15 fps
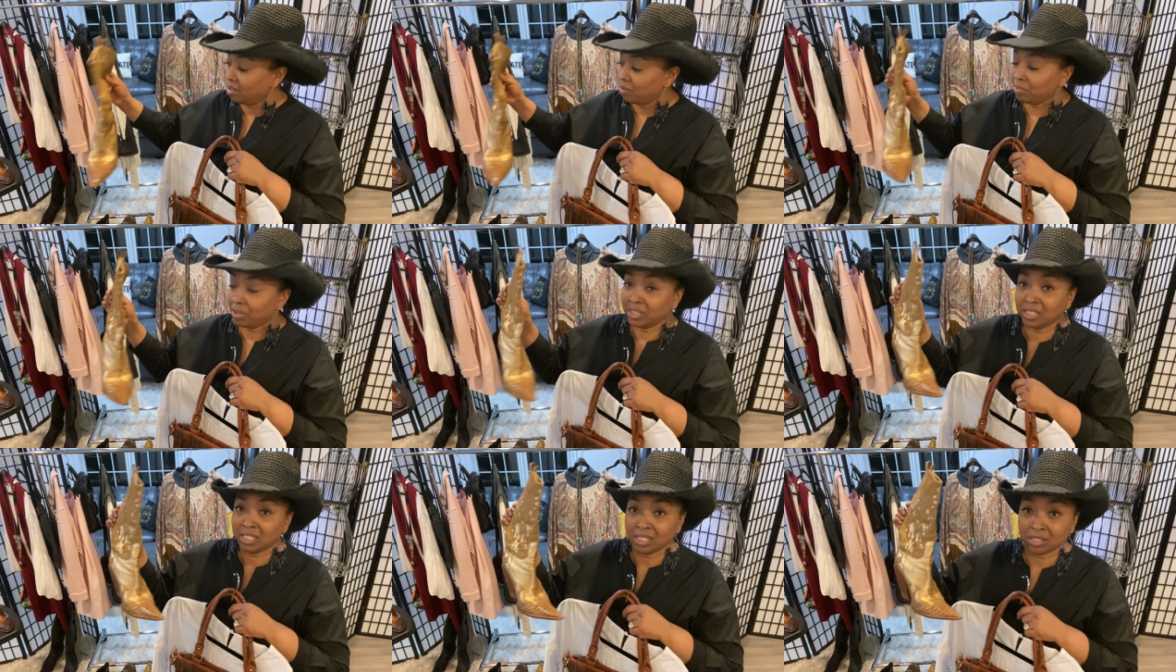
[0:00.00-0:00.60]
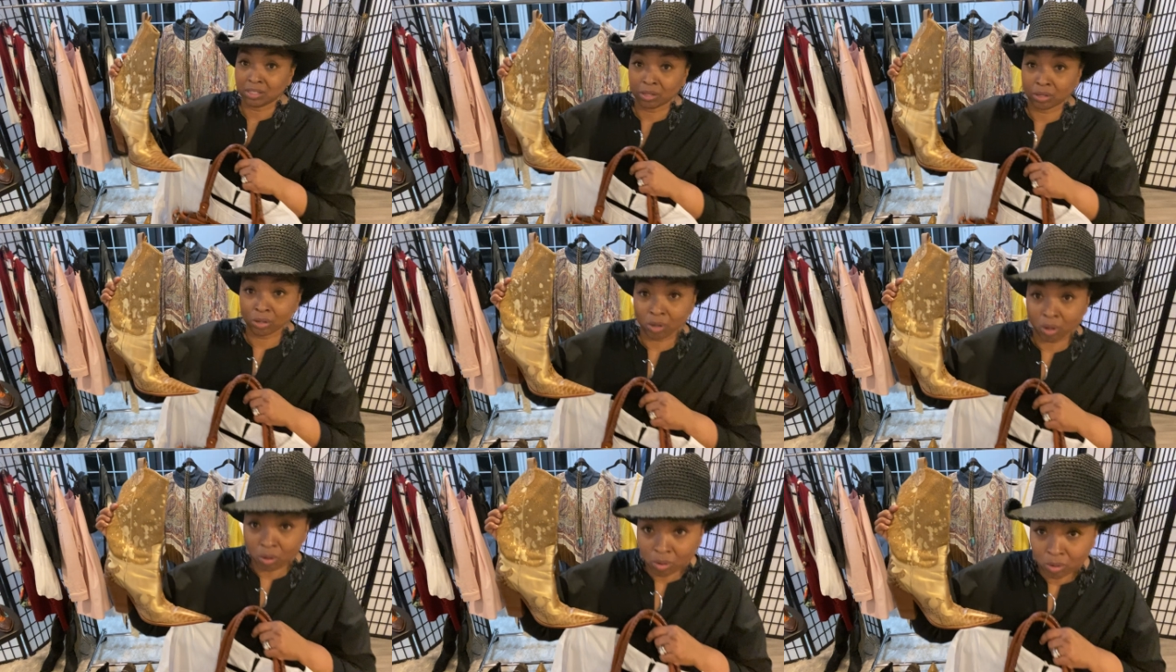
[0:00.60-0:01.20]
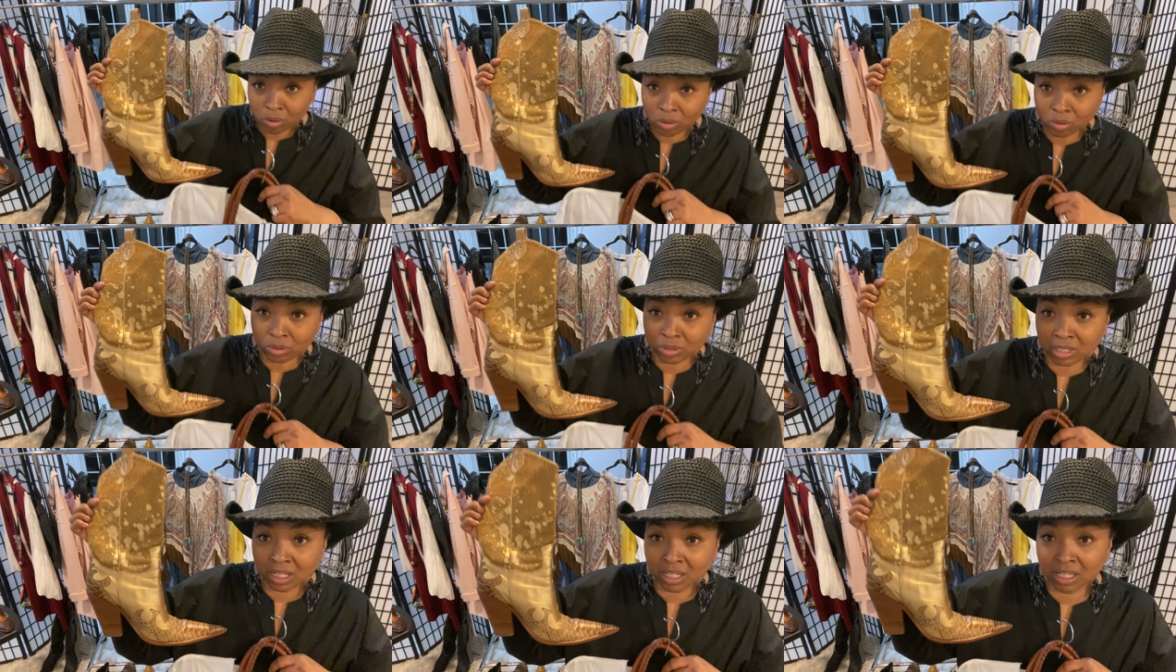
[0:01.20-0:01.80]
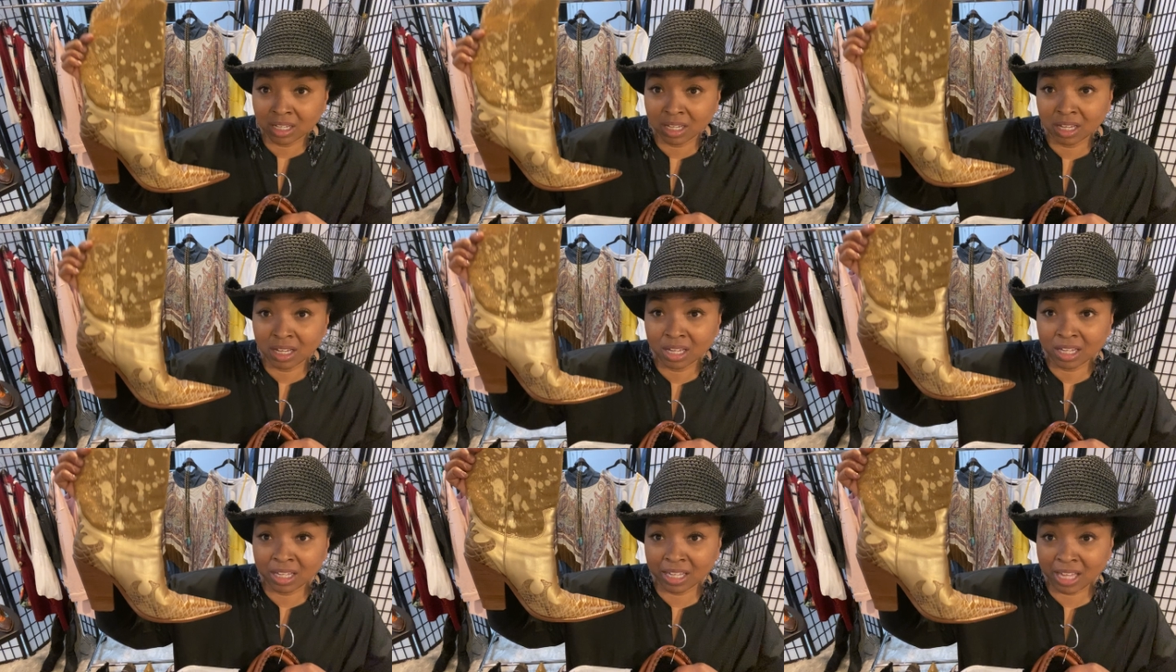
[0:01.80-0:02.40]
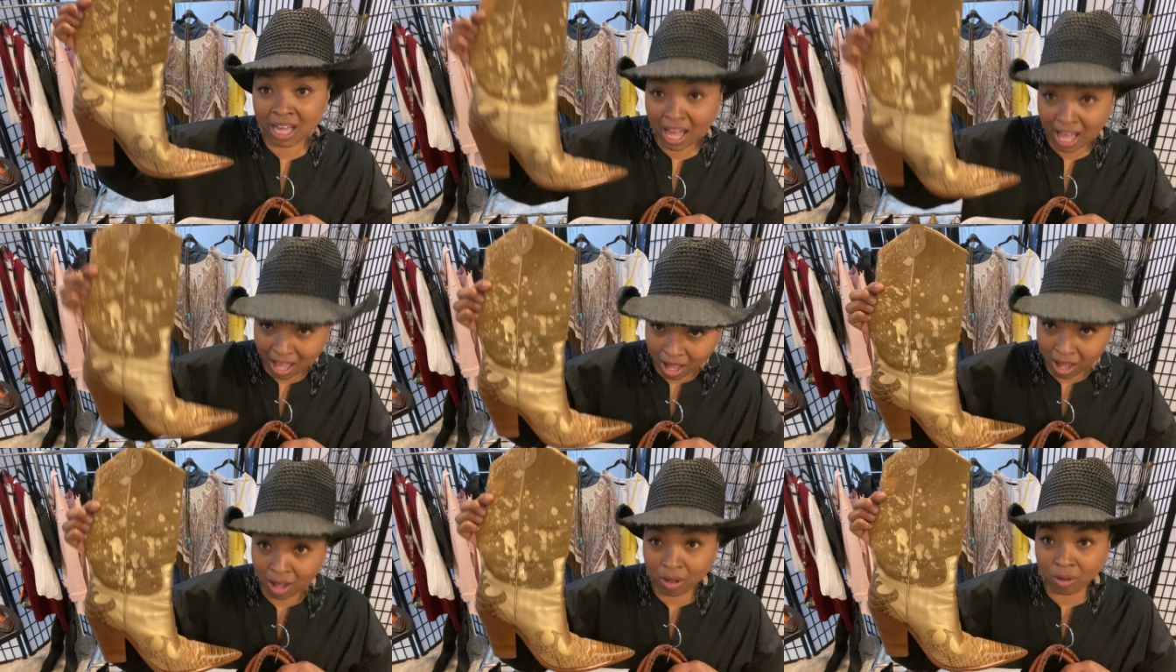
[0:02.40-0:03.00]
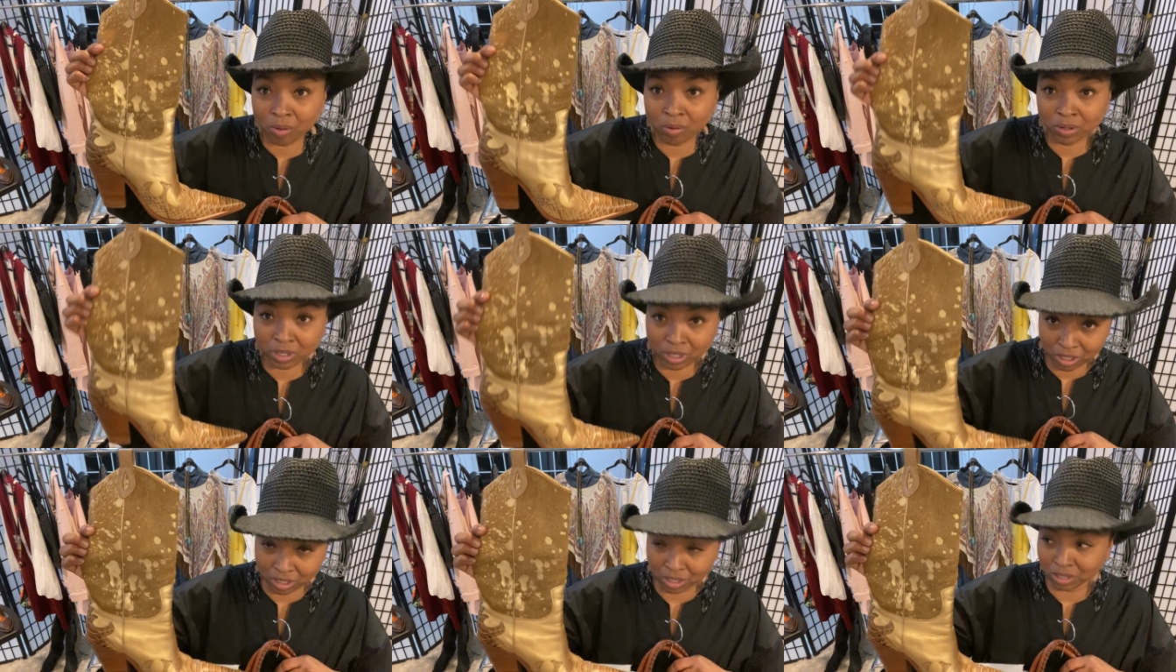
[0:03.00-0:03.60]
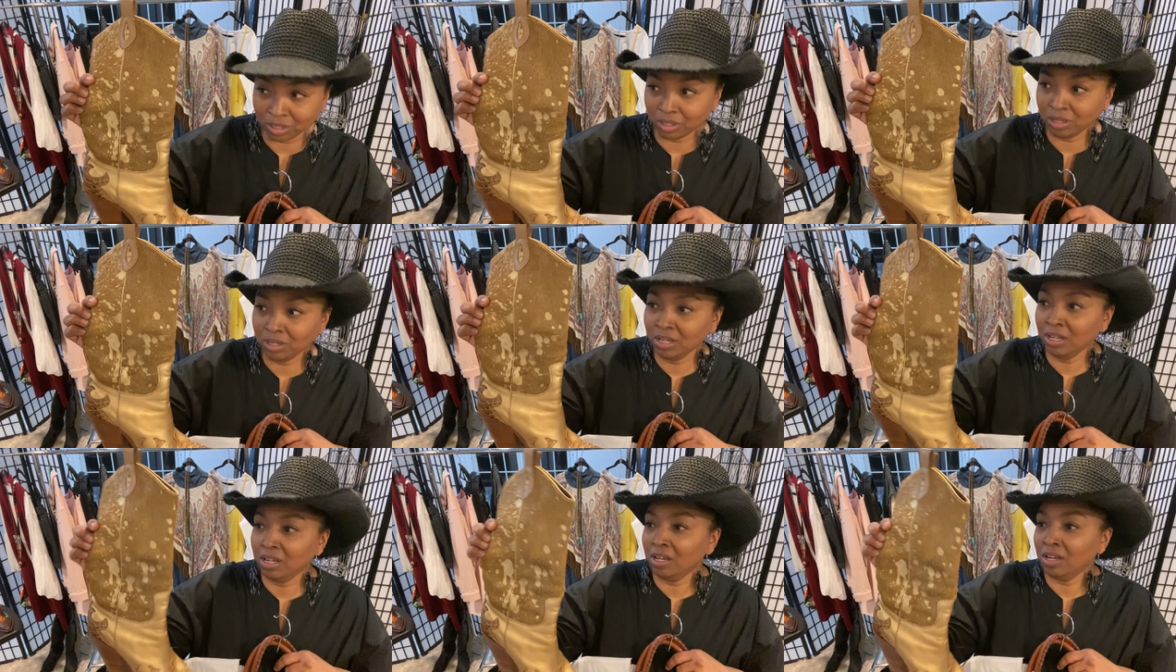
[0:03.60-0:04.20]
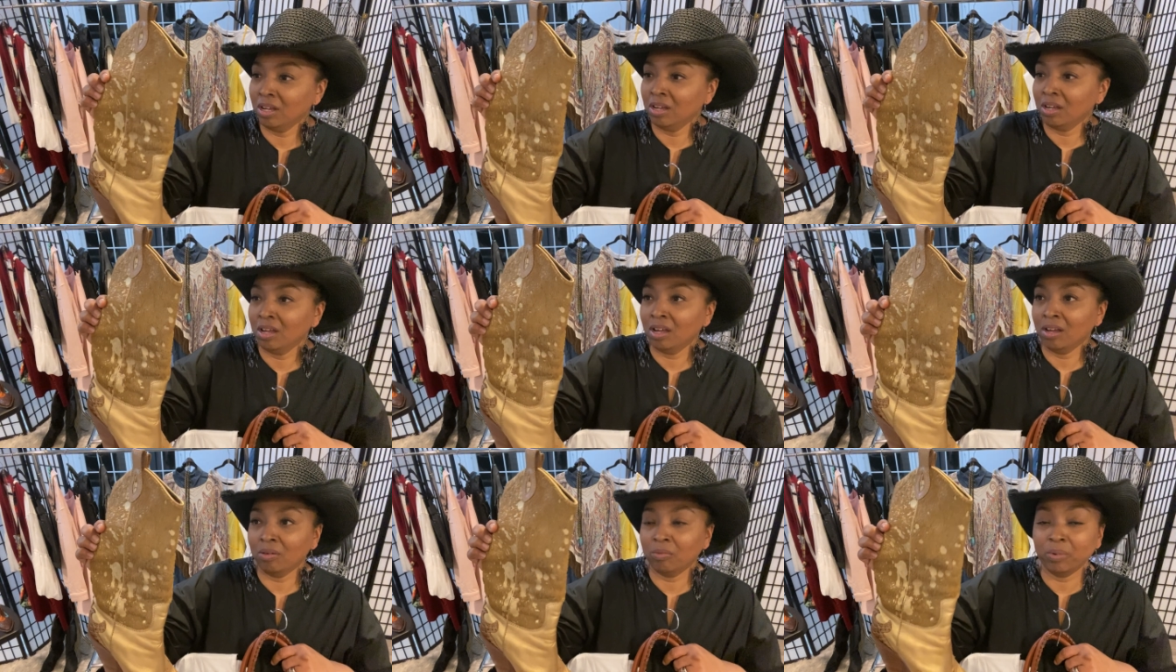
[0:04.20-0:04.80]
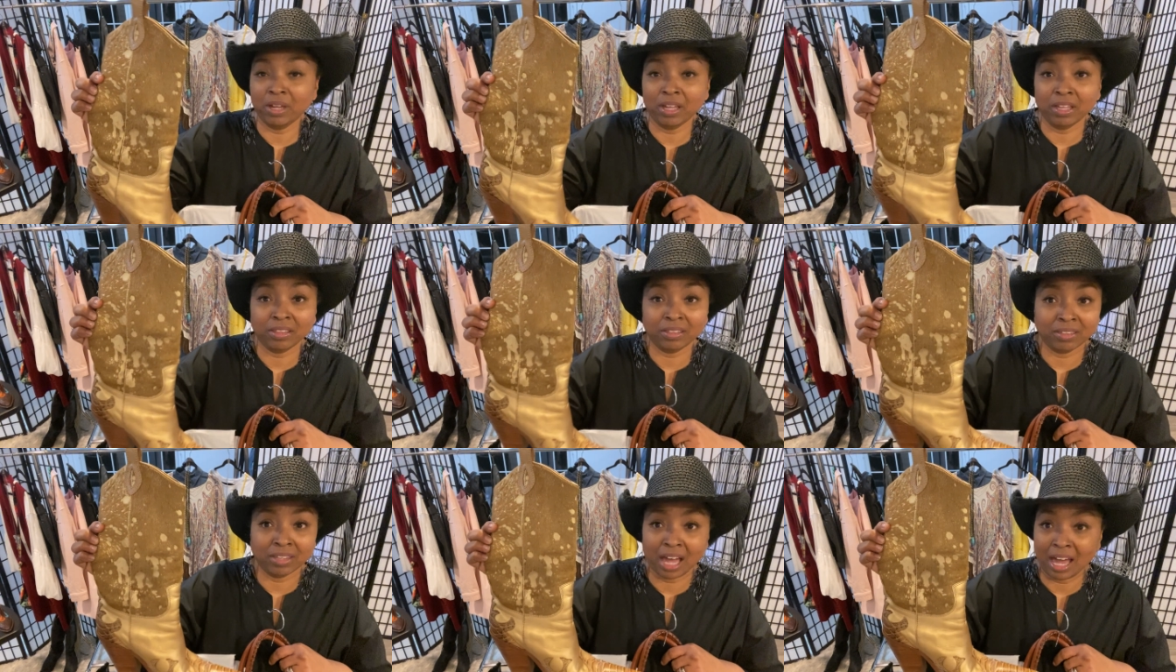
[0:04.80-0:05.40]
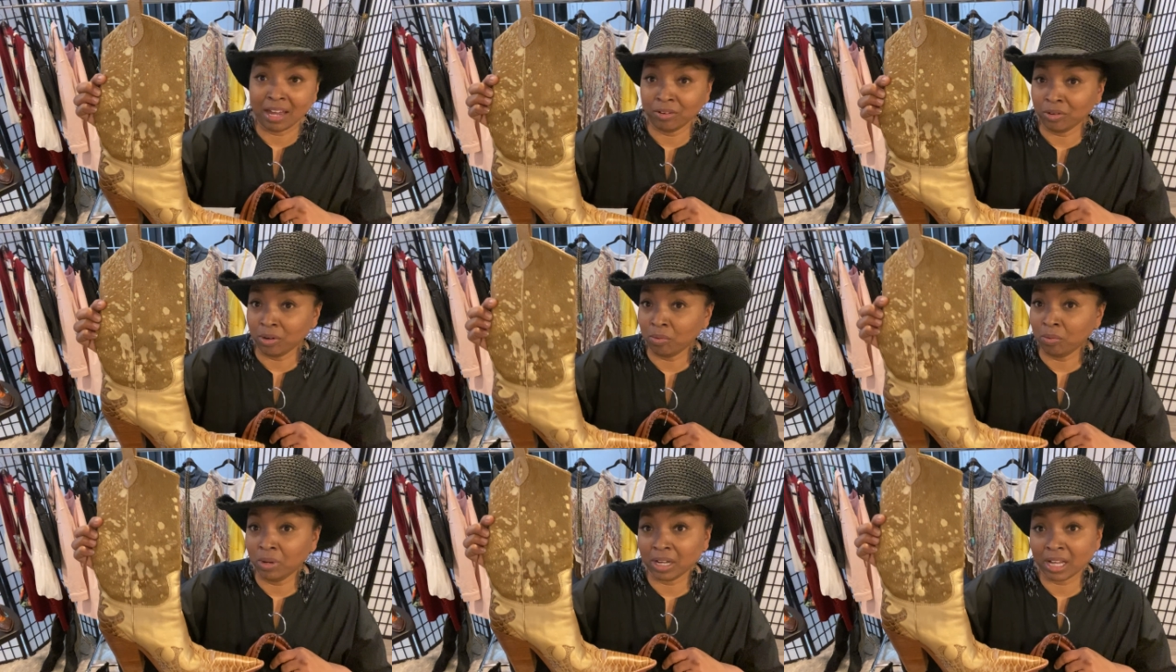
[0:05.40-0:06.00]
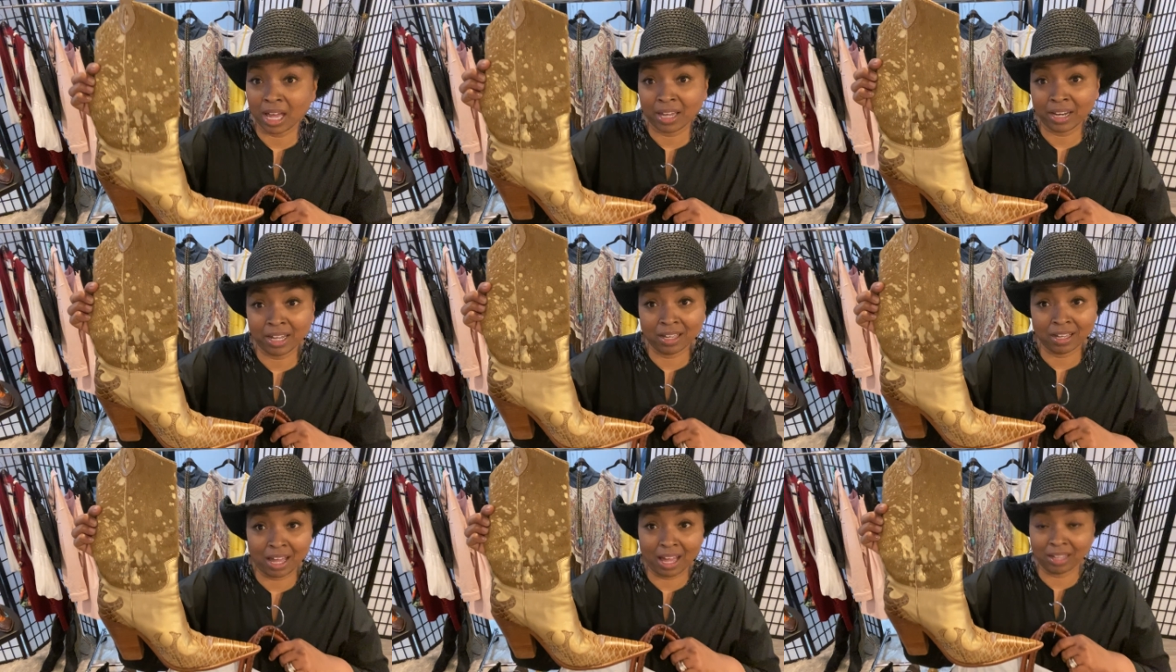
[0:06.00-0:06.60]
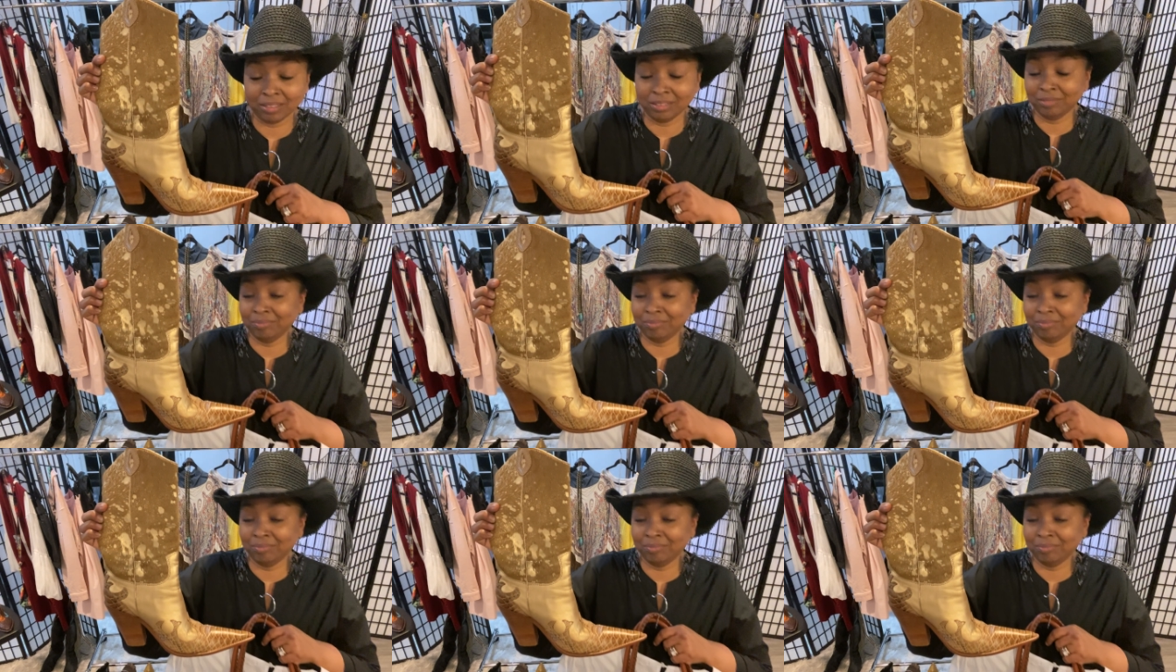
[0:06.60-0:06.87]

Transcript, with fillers: But these gold cow girl with, I don't know what kind of,